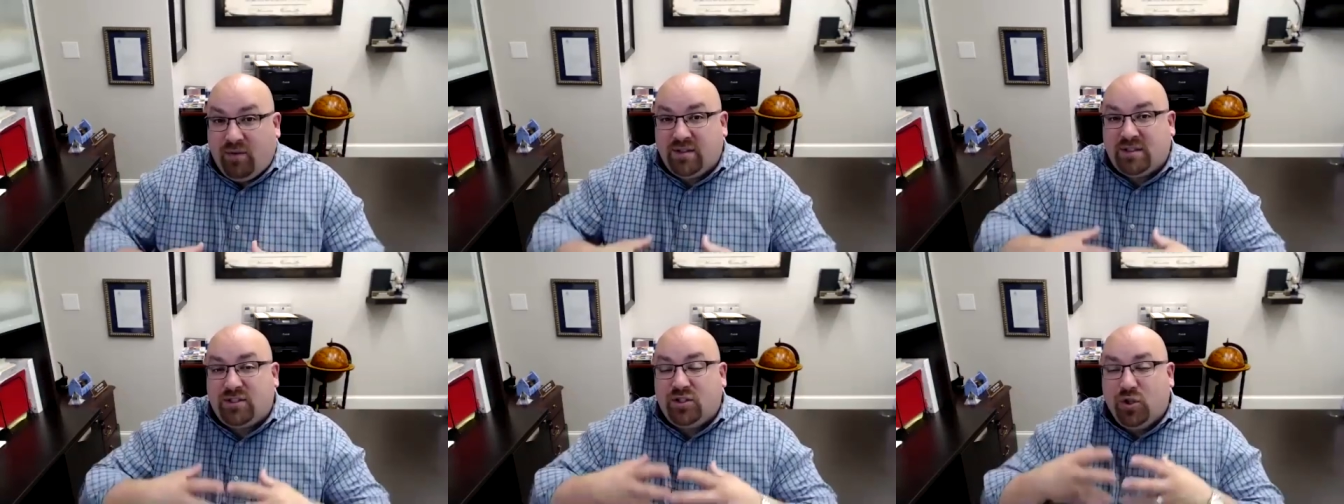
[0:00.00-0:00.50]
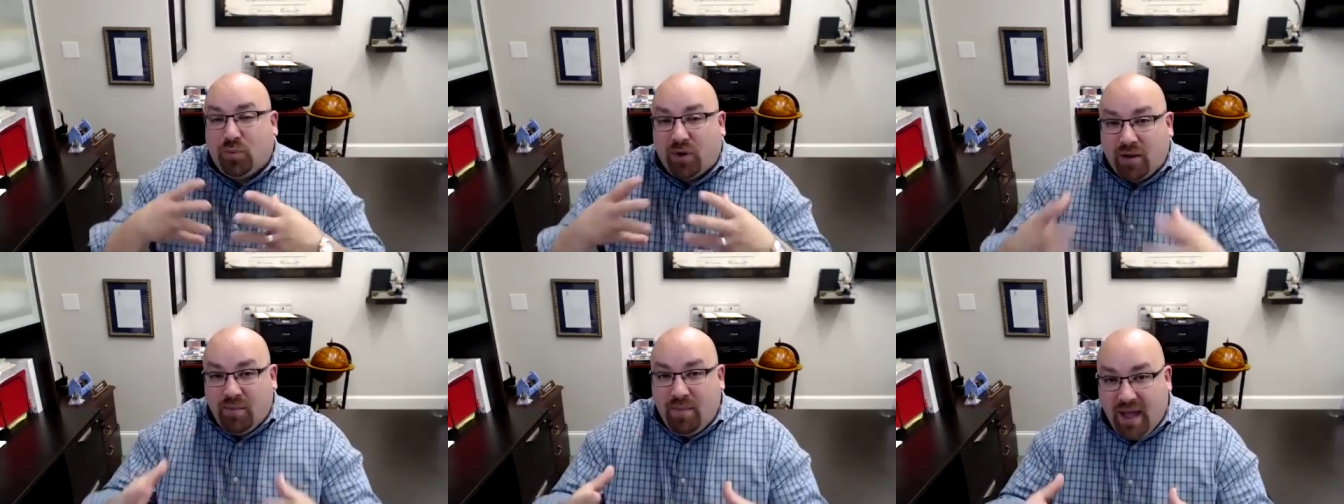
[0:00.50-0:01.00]
and super
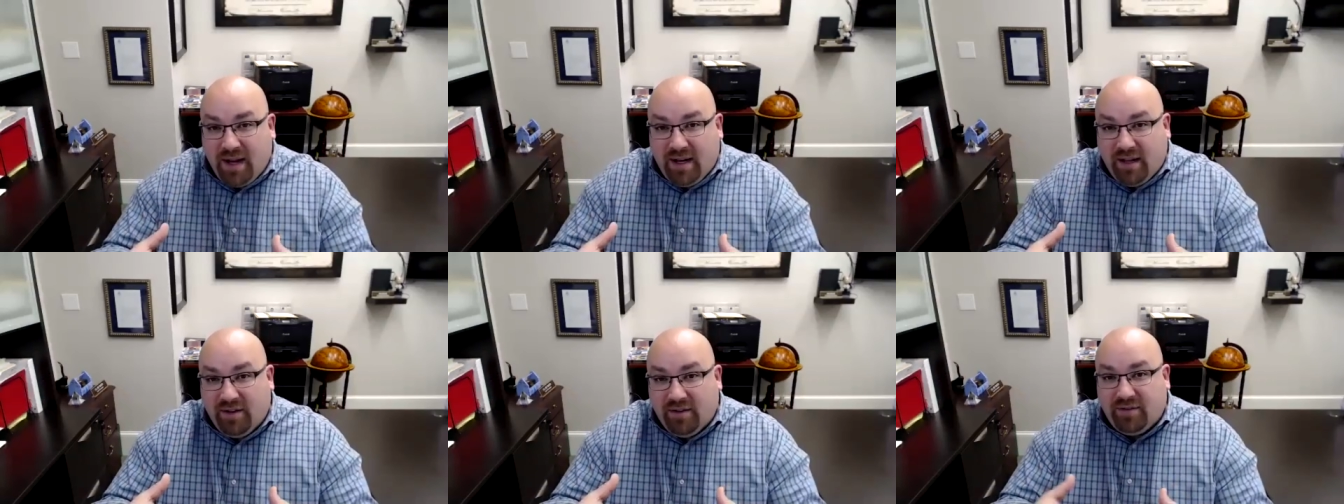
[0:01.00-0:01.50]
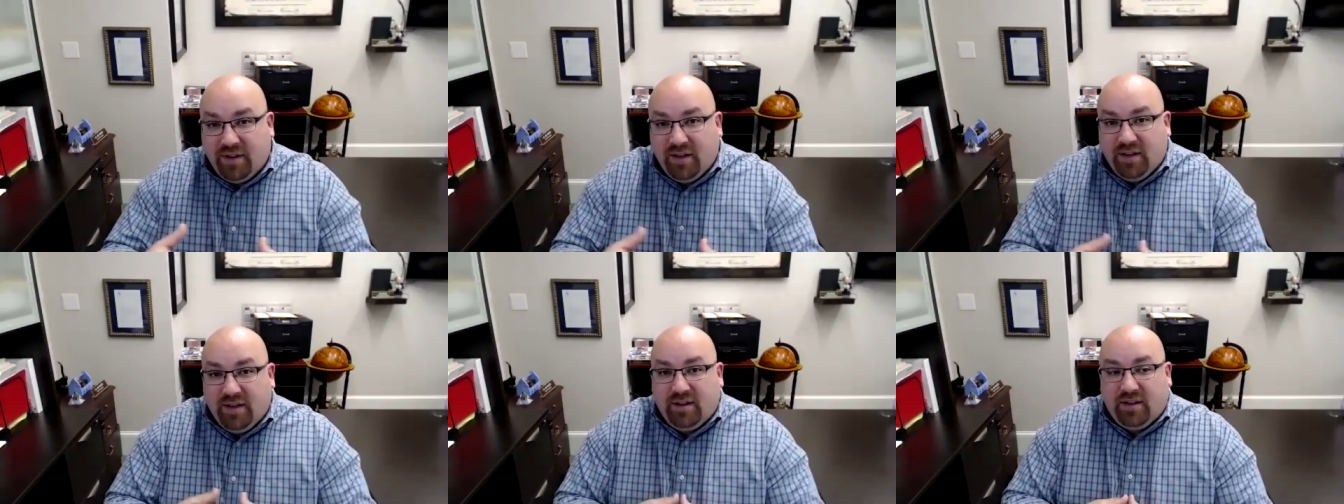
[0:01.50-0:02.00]
competitive,
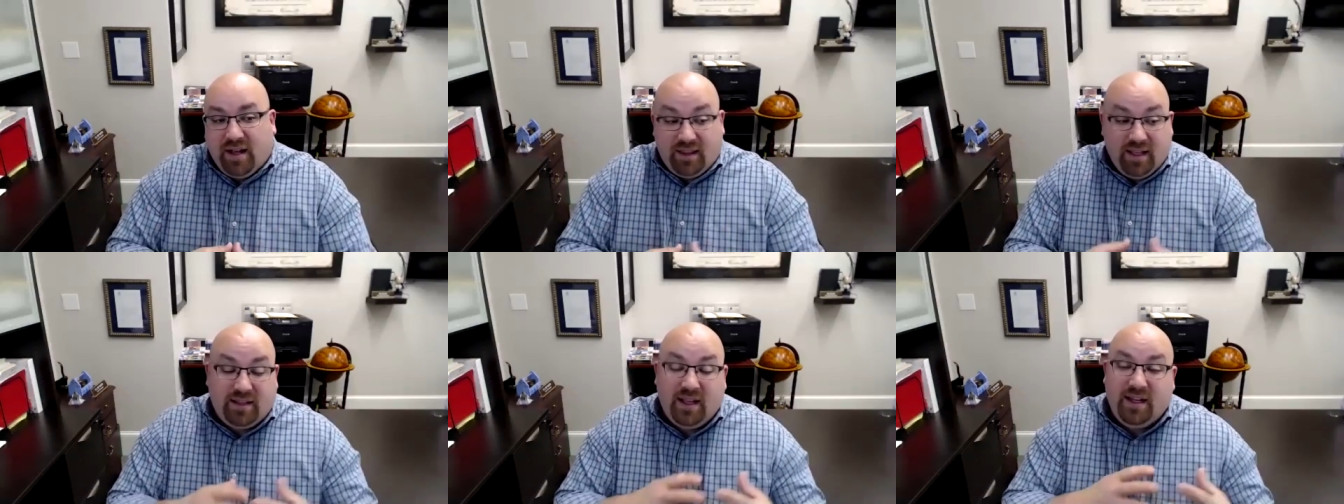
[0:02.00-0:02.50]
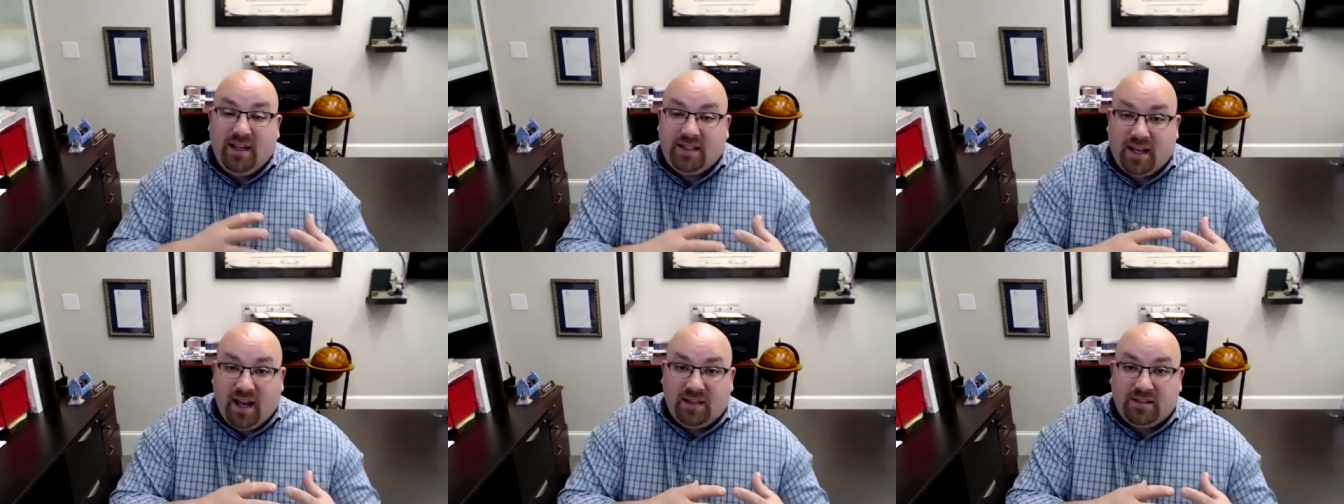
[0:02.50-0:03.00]
I think they need to
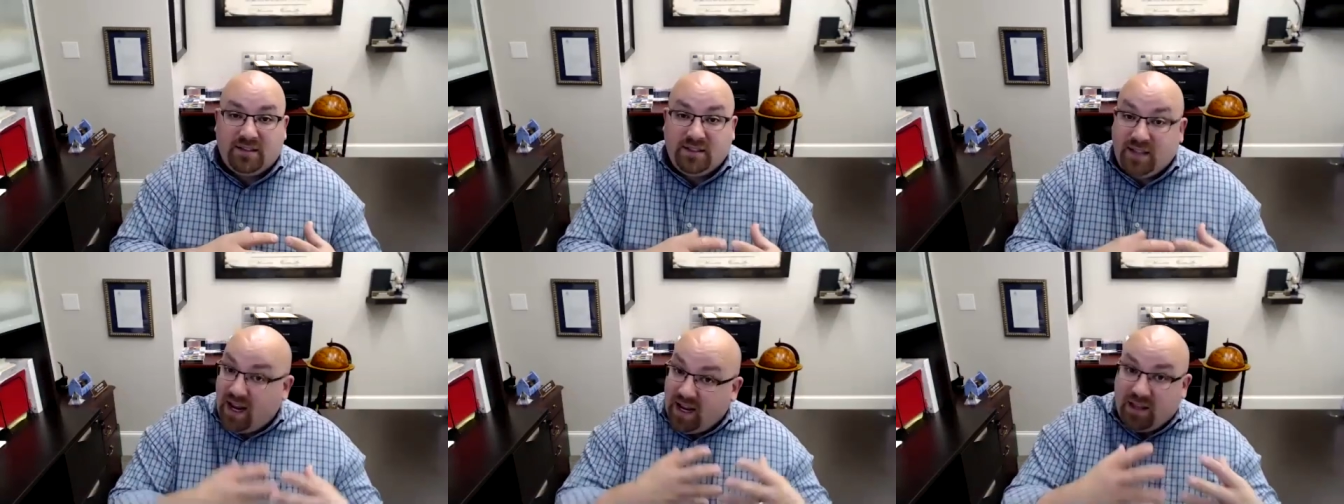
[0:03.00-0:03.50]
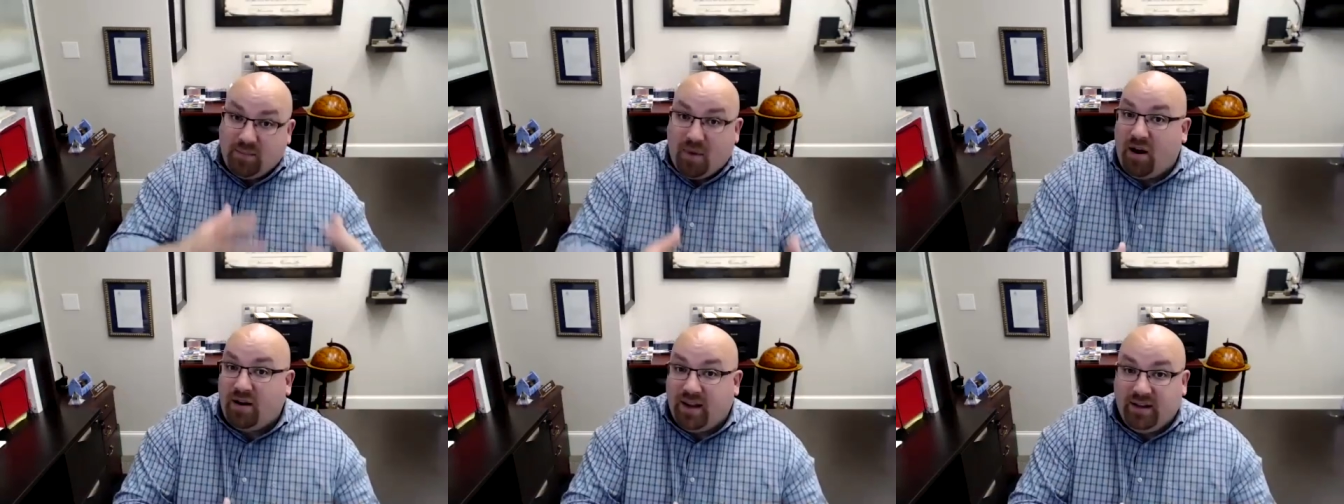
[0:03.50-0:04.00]
kind of stay in the
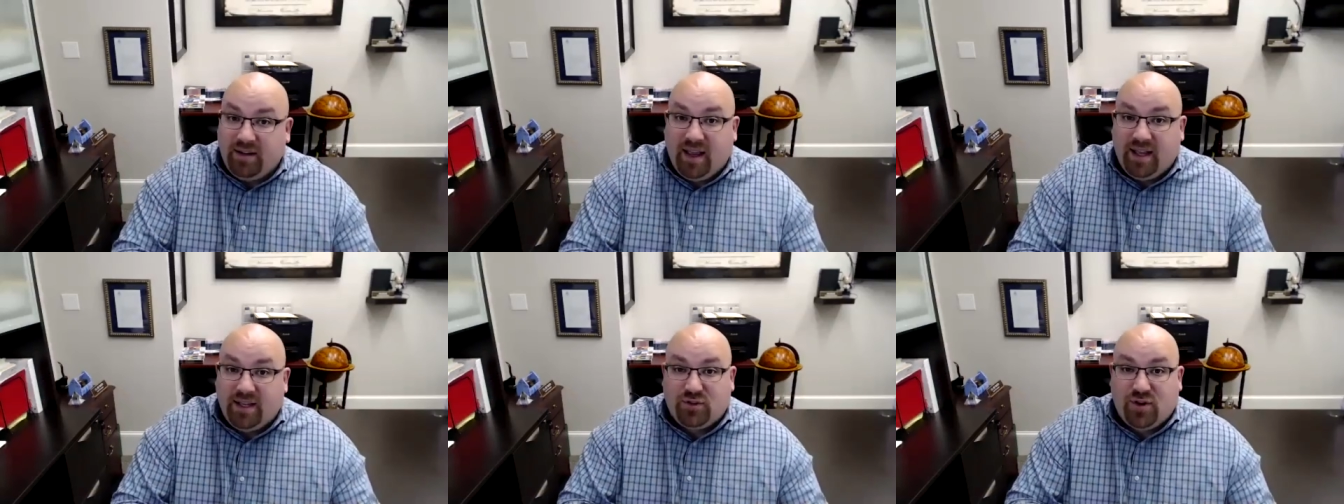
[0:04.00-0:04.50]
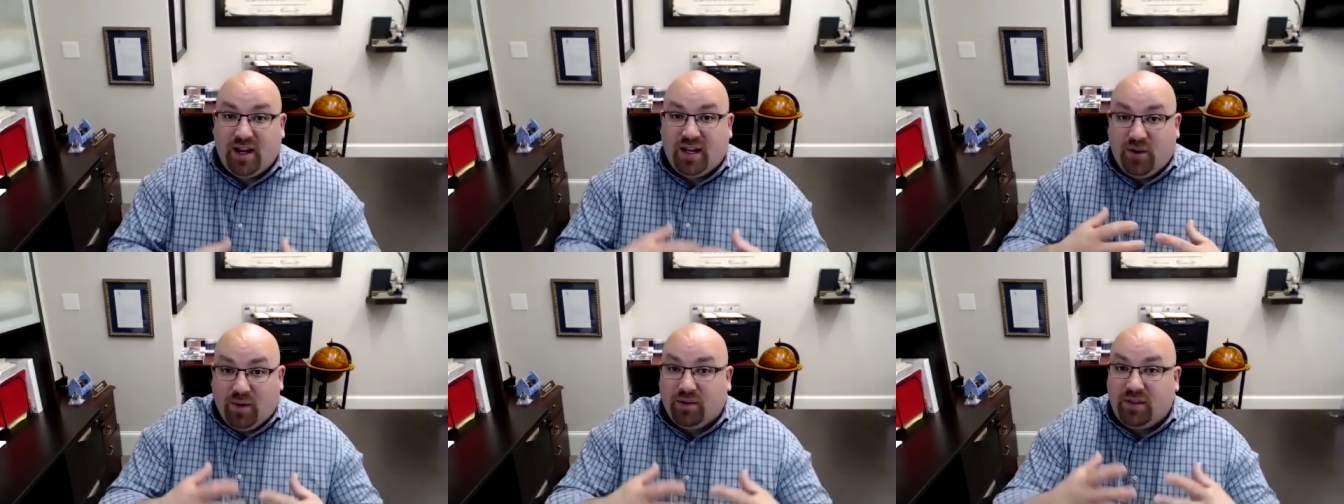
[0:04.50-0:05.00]
market and try to
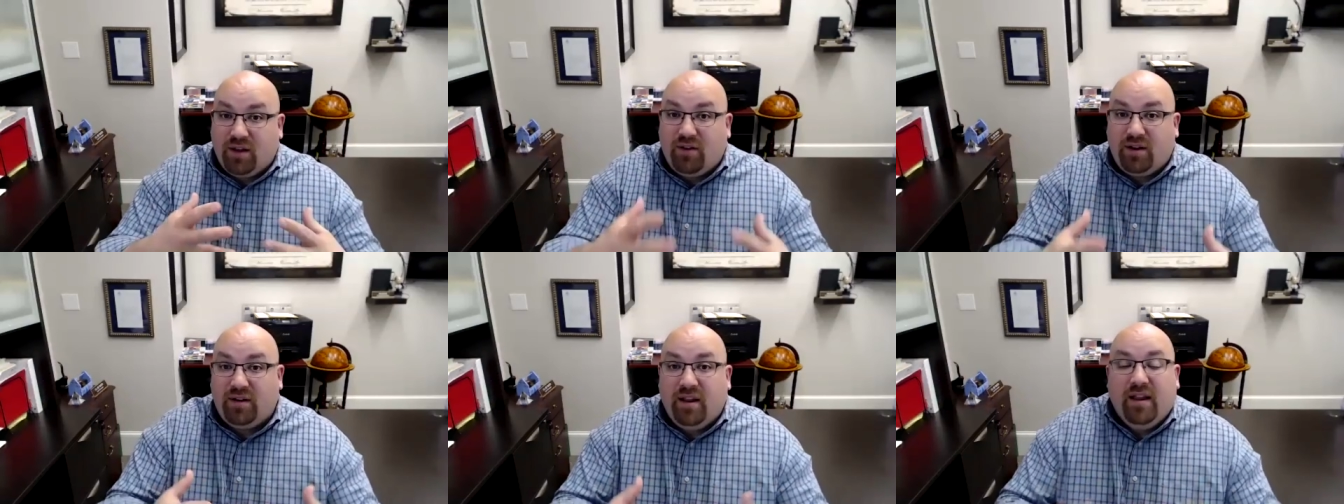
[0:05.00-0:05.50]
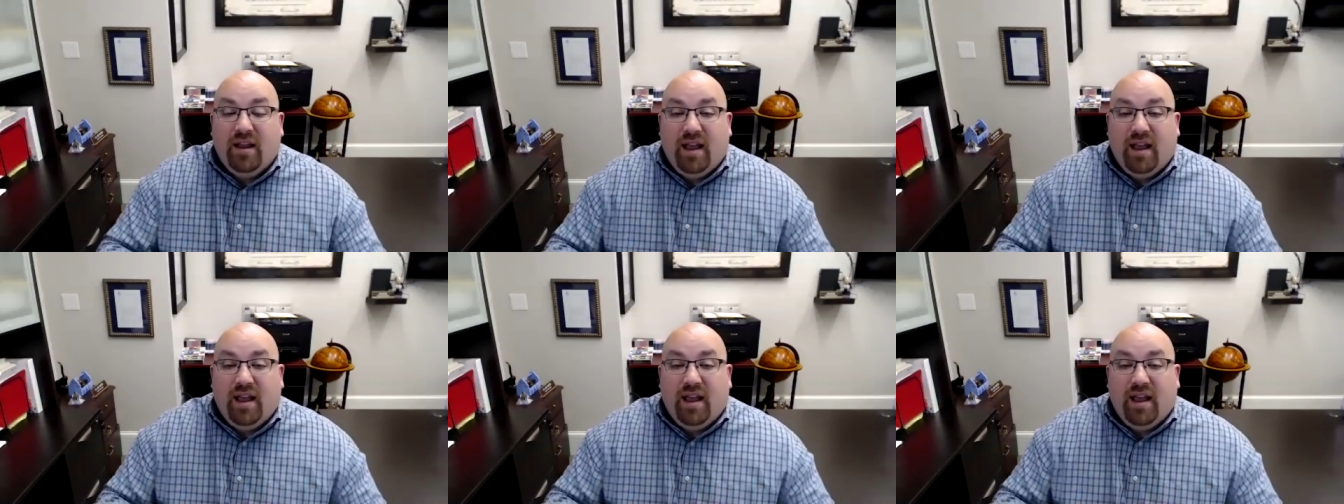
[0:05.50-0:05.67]
go out there and